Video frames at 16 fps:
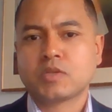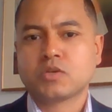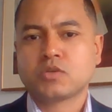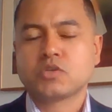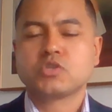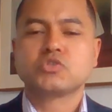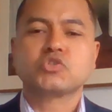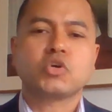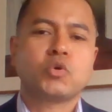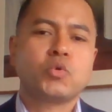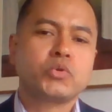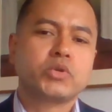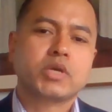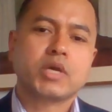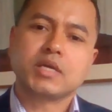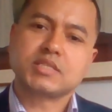So who to
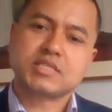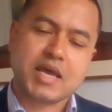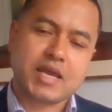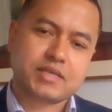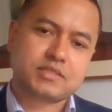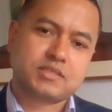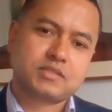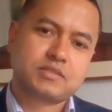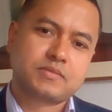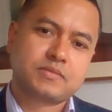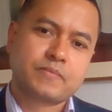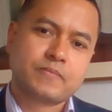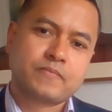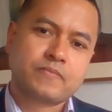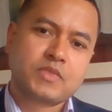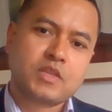contact?
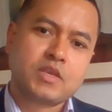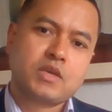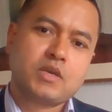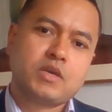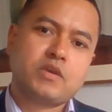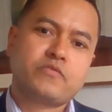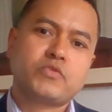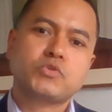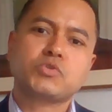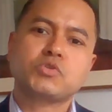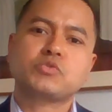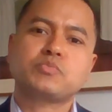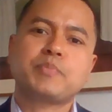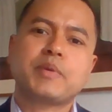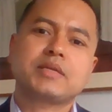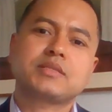If you
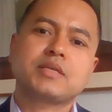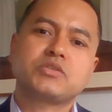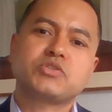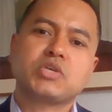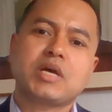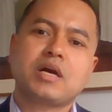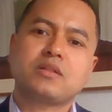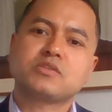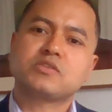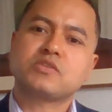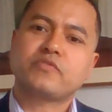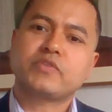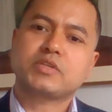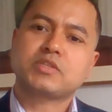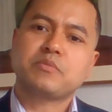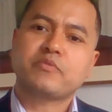suspect a child is a
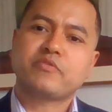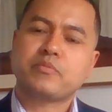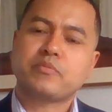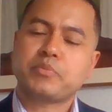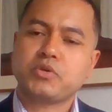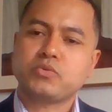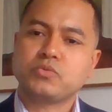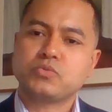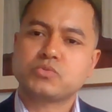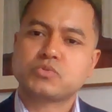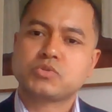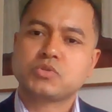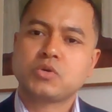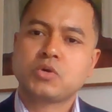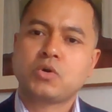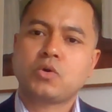victim of abuse
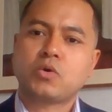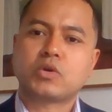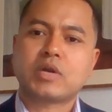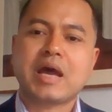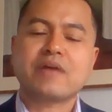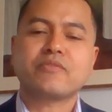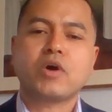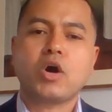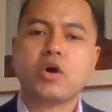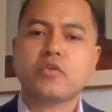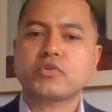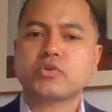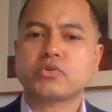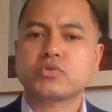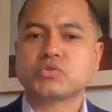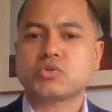or have other
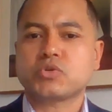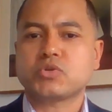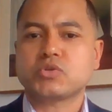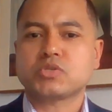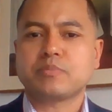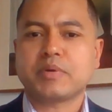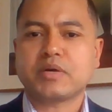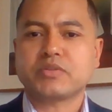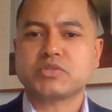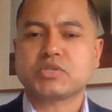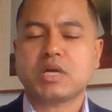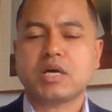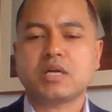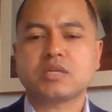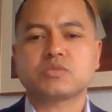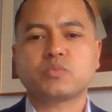concerns about the
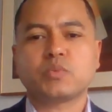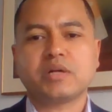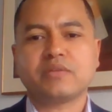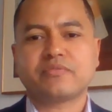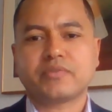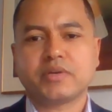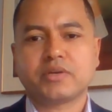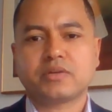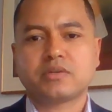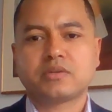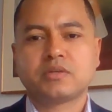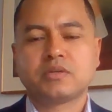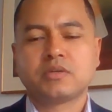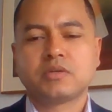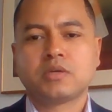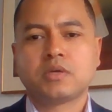child's welfare,
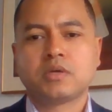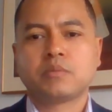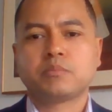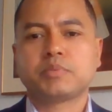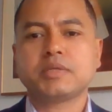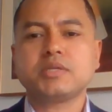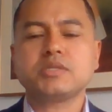please